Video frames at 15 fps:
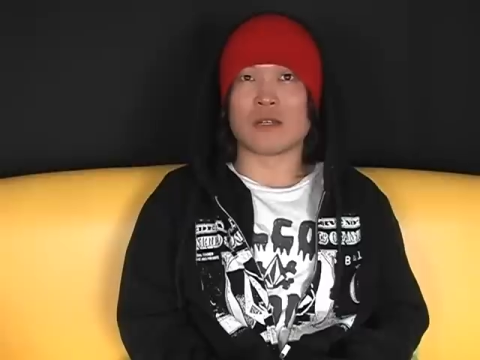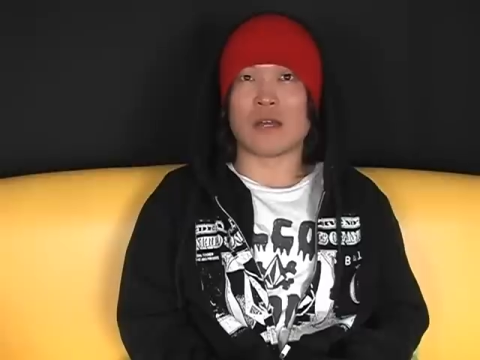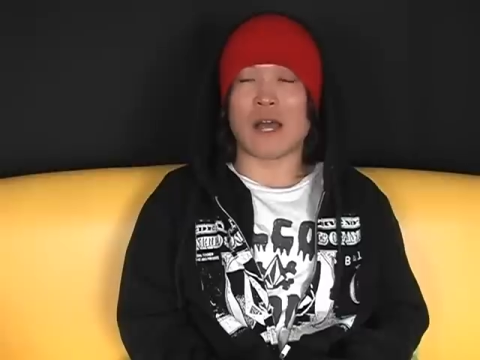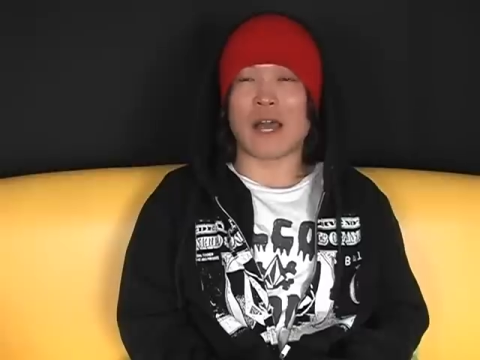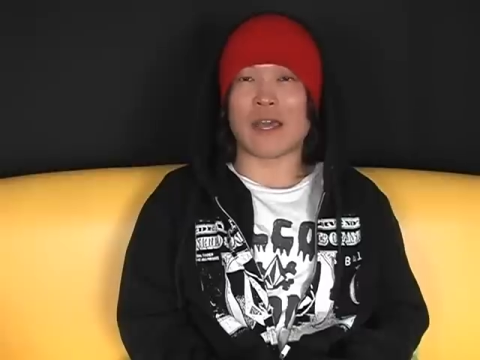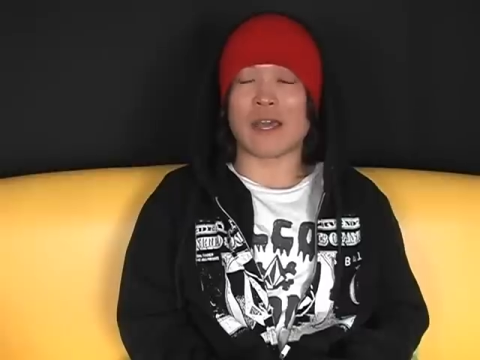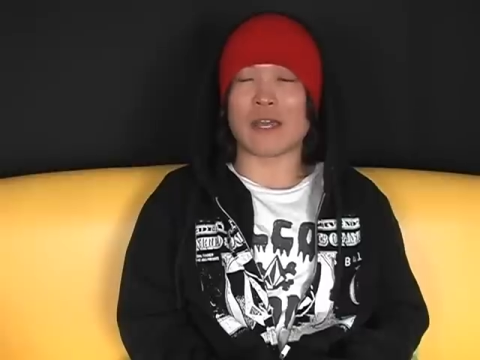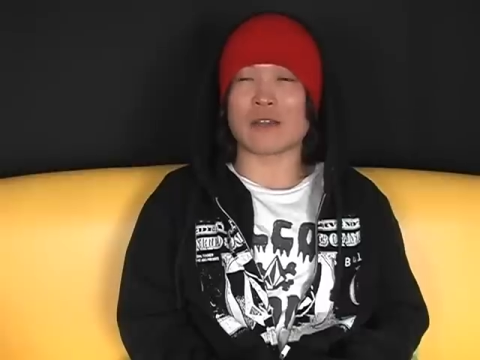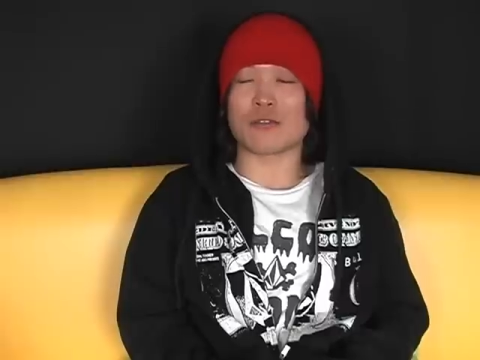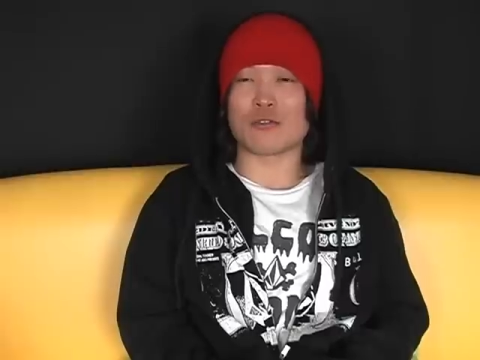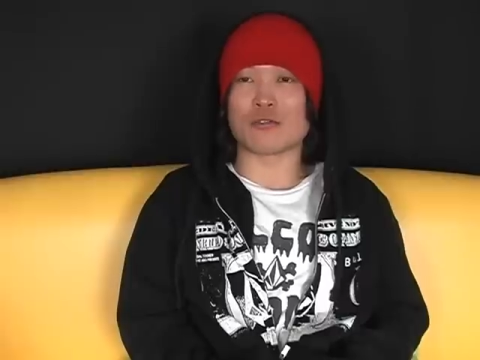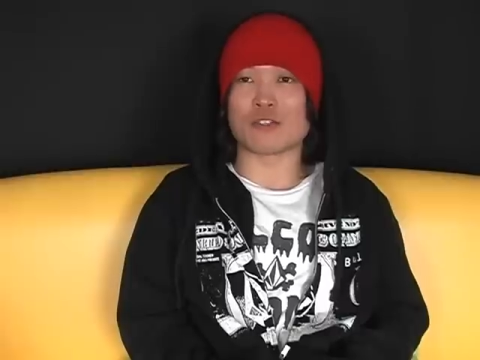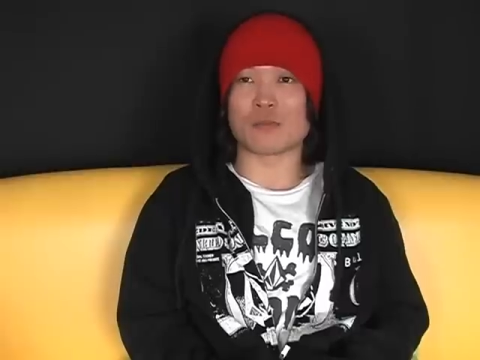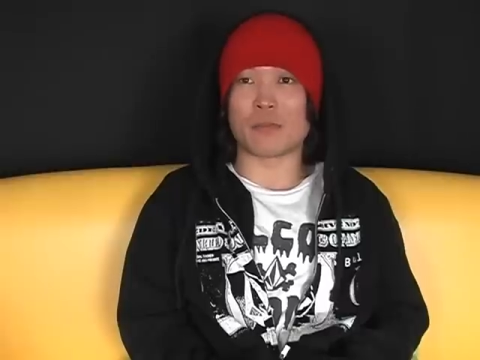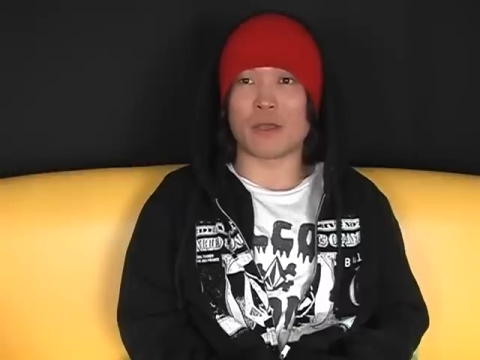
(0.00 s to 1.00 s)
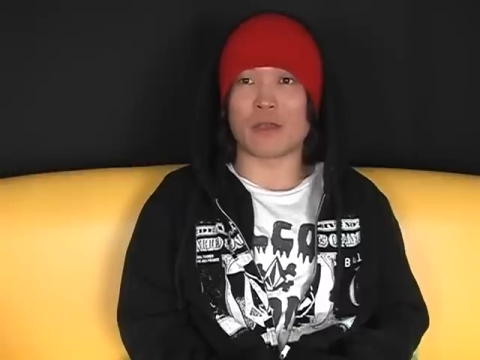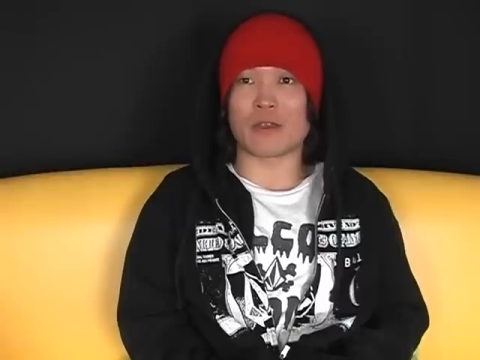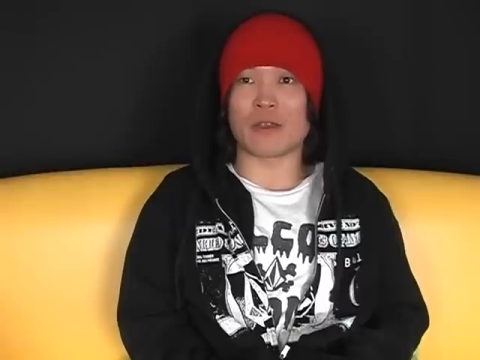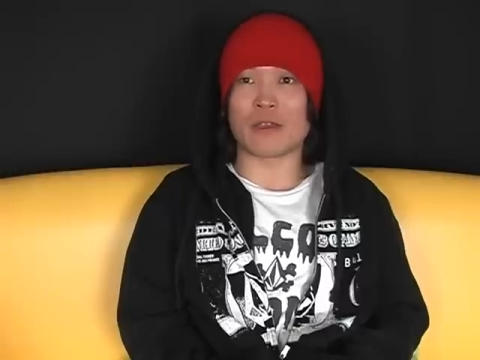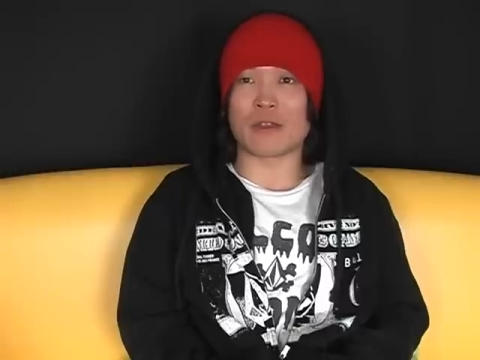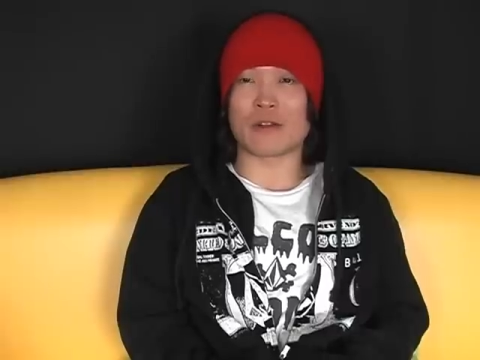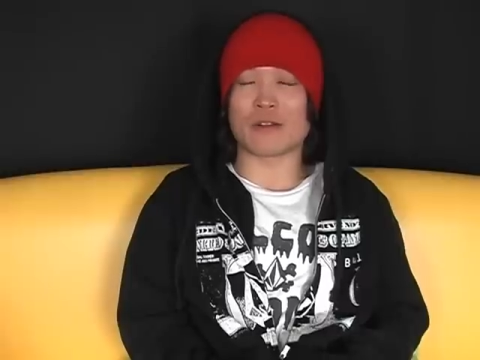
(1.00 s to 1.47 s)
had to speak
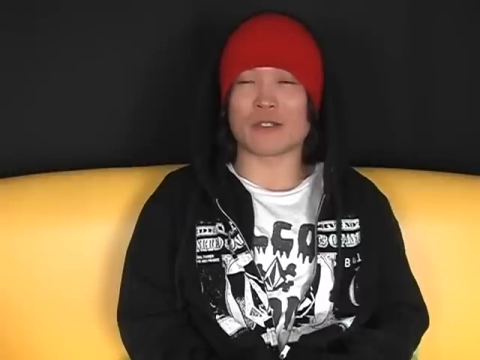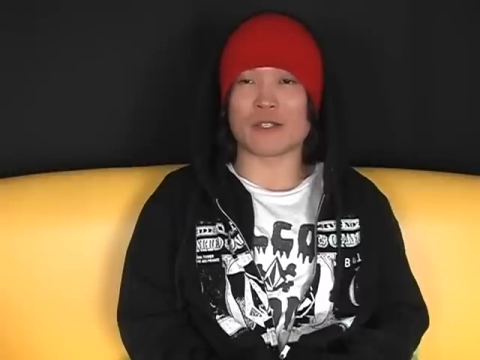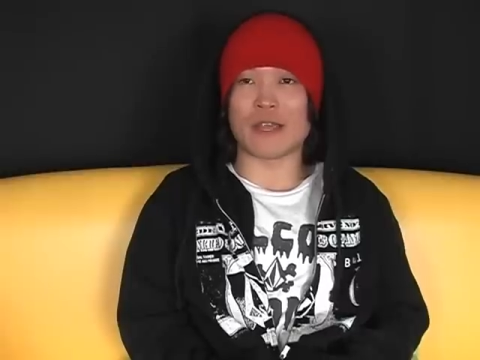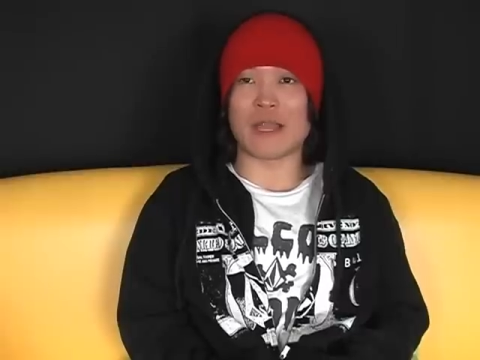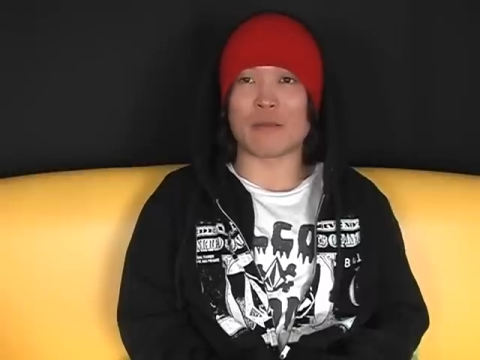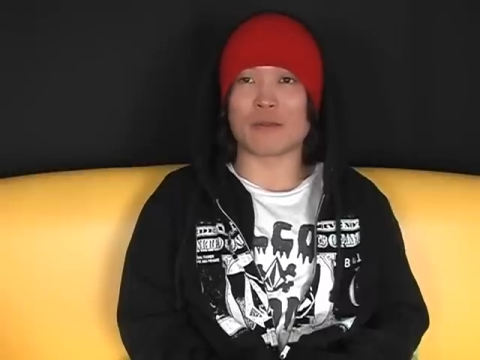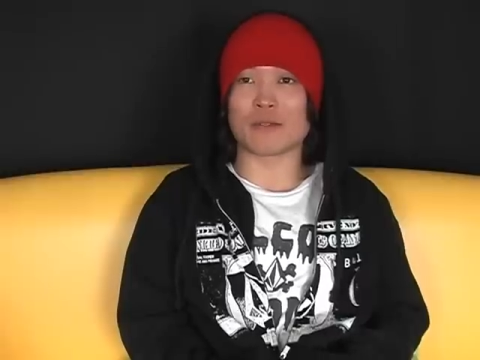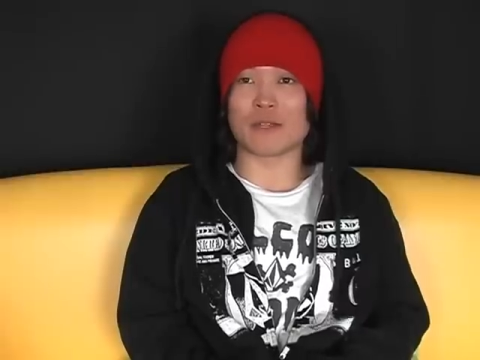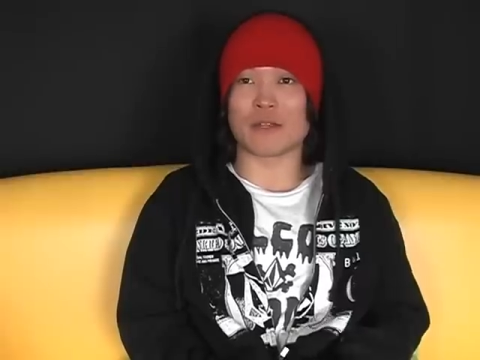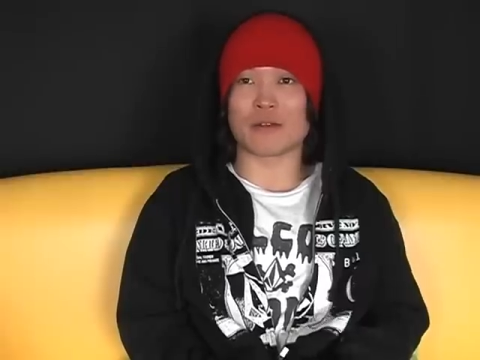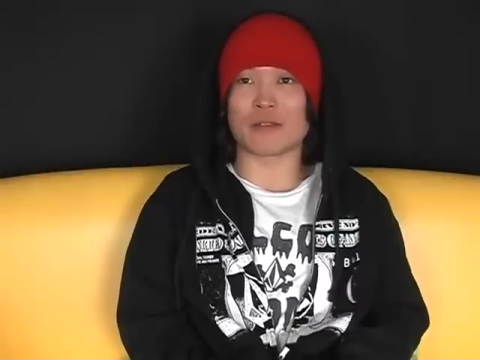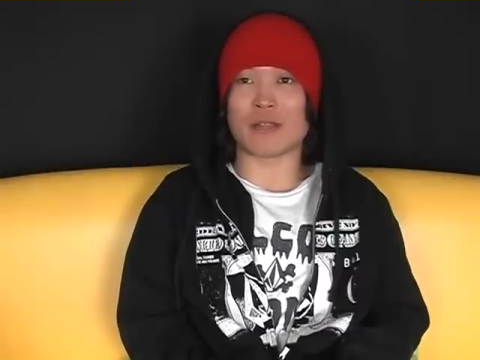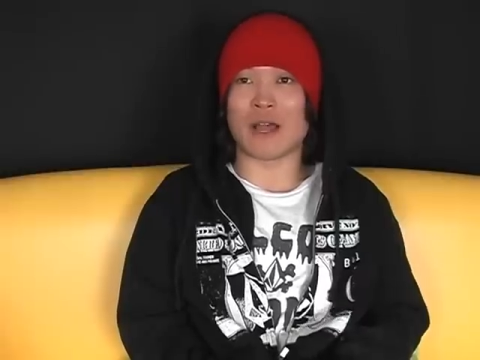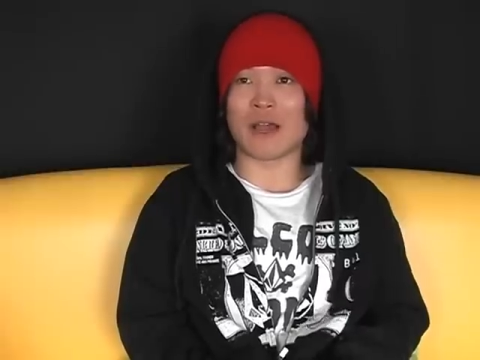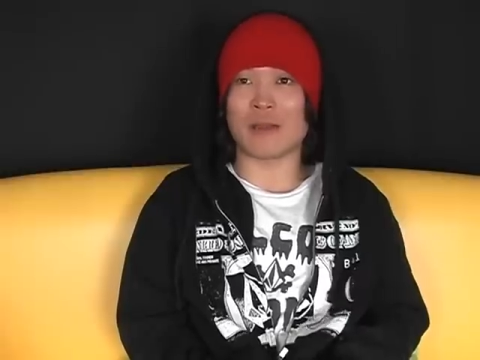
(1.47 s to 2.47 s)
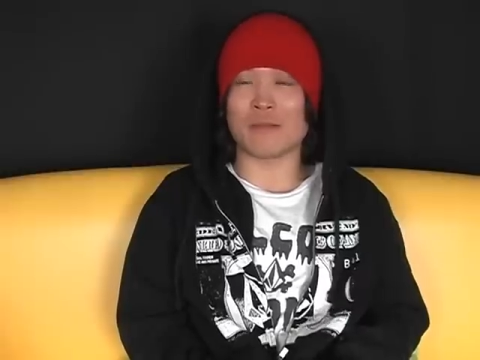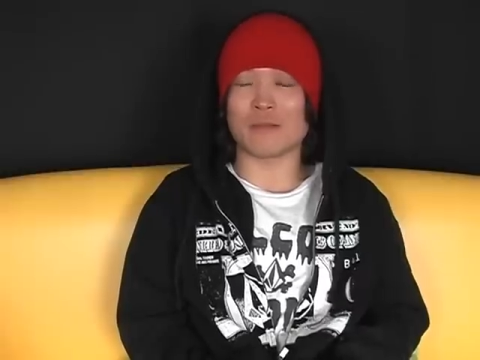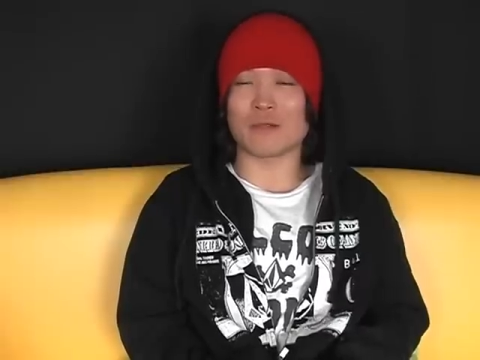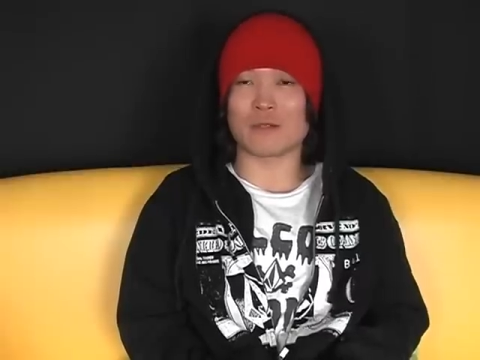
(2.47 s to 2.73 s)
English every single time,